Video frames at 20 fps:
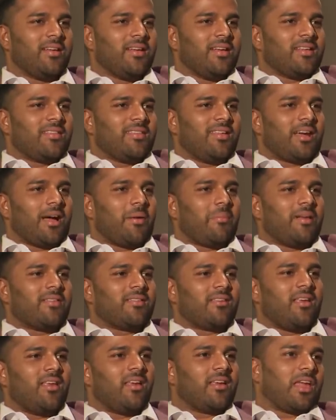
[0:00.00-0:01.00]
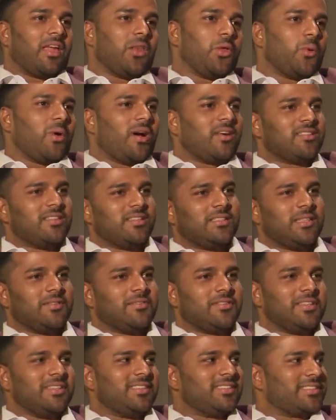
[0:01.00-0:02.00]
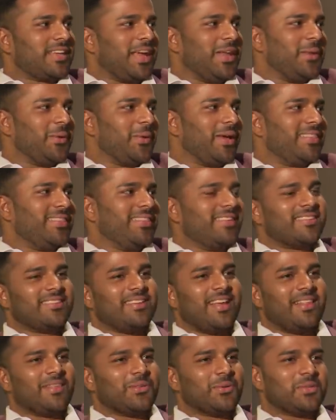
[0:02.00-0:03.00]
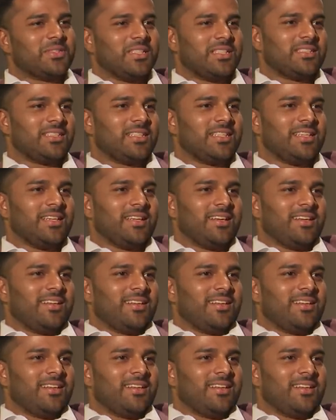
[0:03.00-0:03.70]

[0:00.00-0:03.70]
Yeah. They come and say, hey, can you ask Chichi for this? Can you get this done through Chichi?